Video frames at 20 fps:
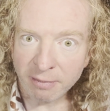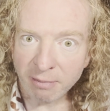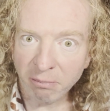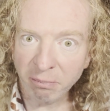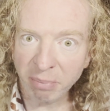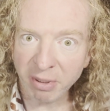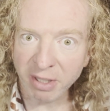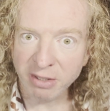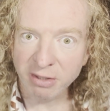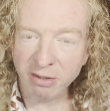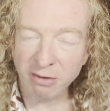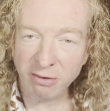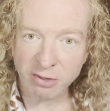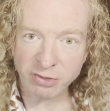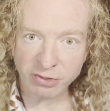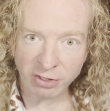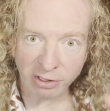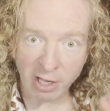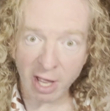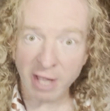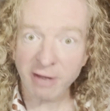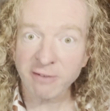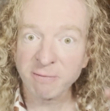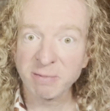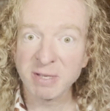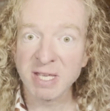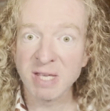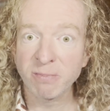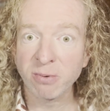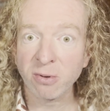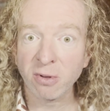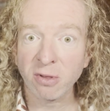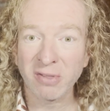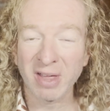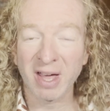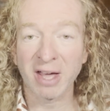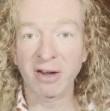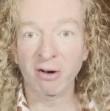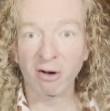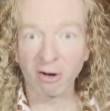but there's a lot of people
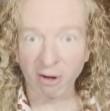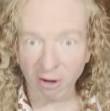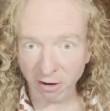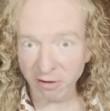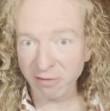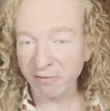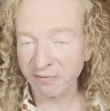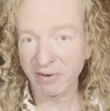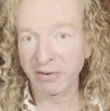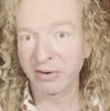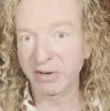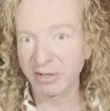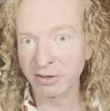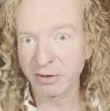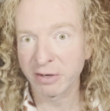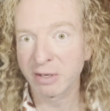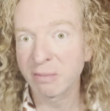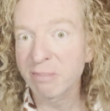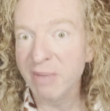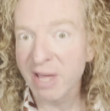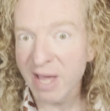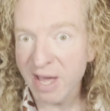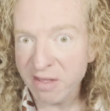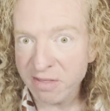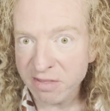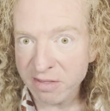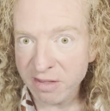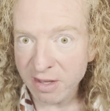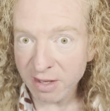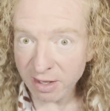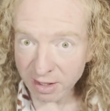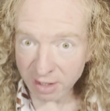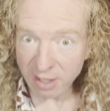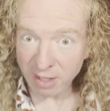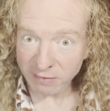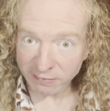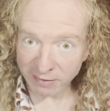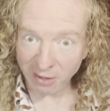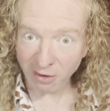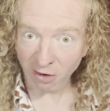that aren't very good at math
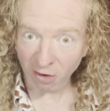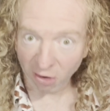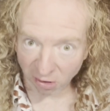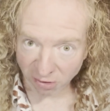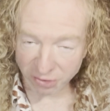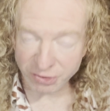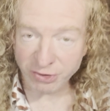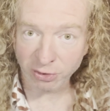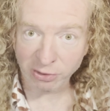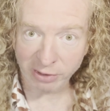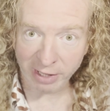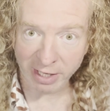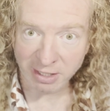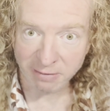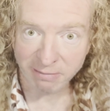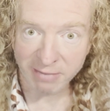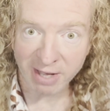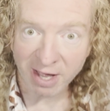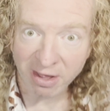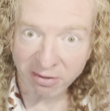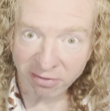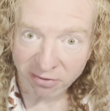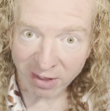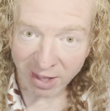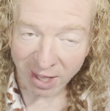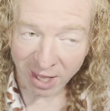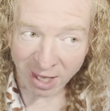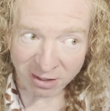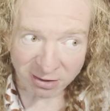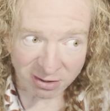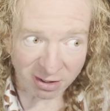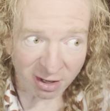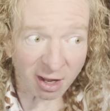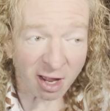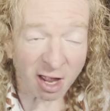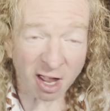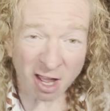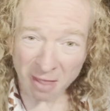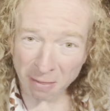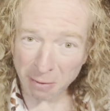that also like math. And
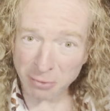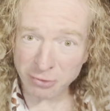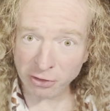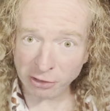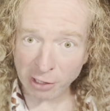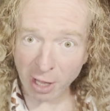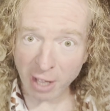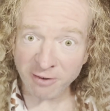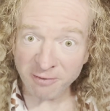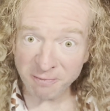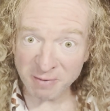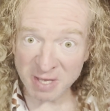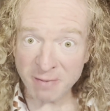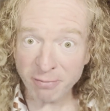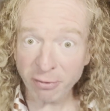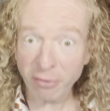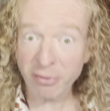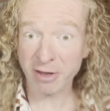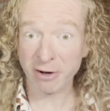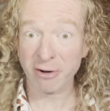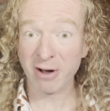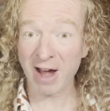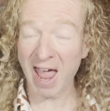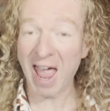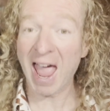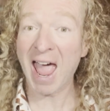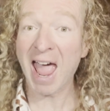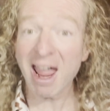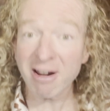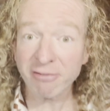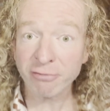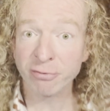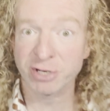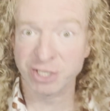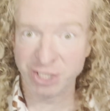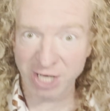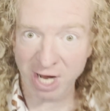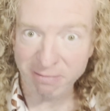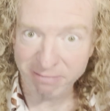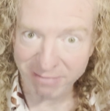there's a lot of people that are
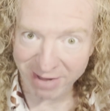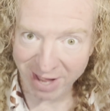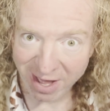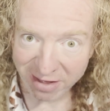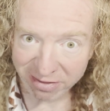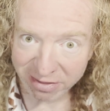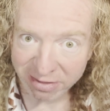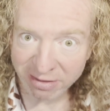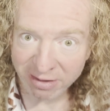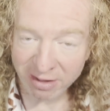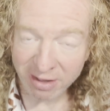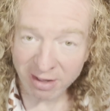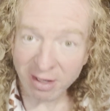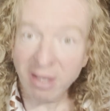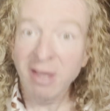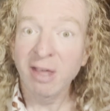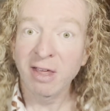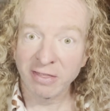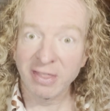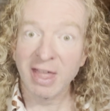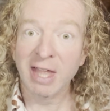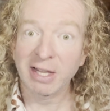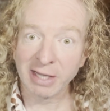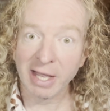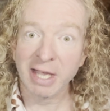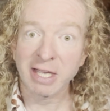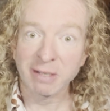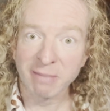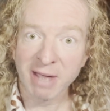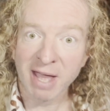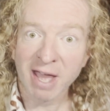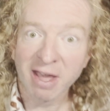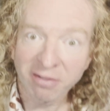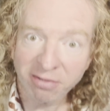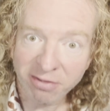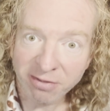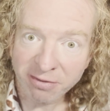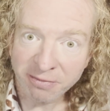average at math that like math.